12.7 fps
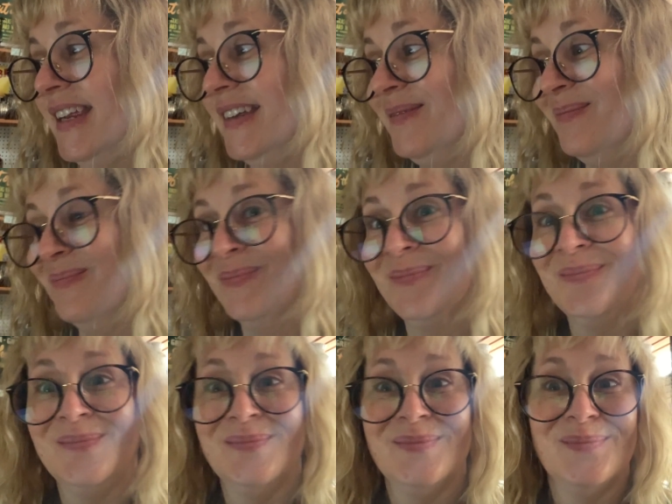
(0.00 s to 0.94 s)

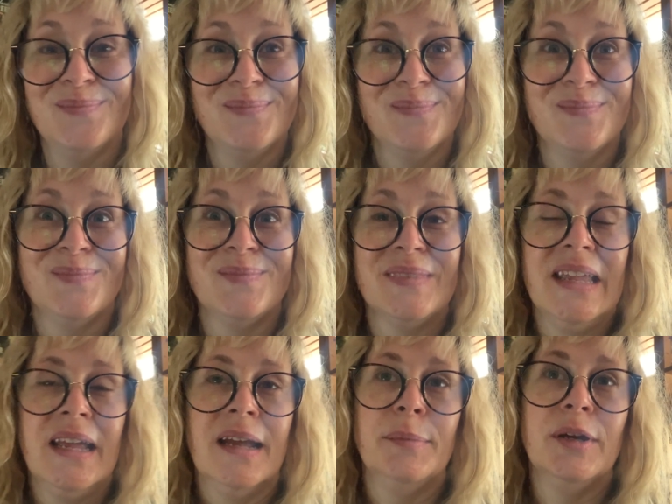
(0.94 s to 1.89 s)

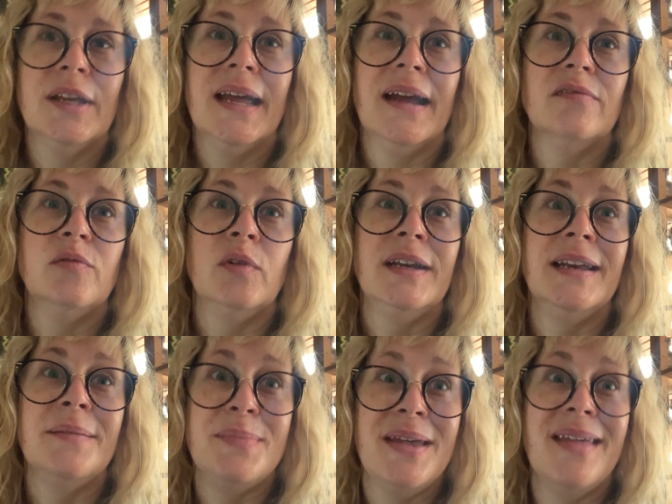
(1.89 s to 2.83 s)
I'm gonna have one in
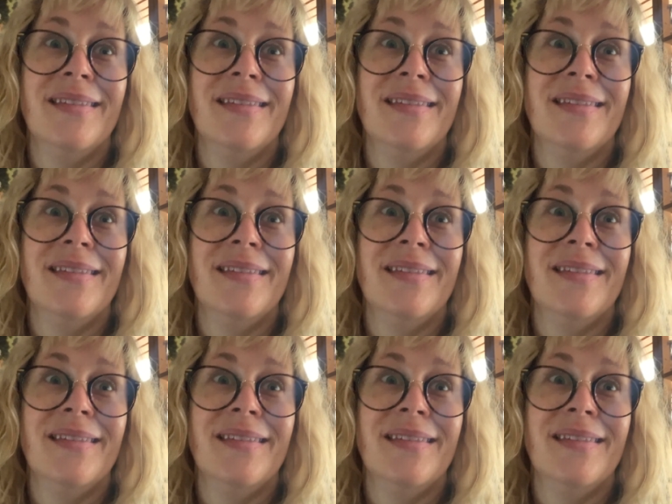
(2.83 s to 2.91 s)
a bit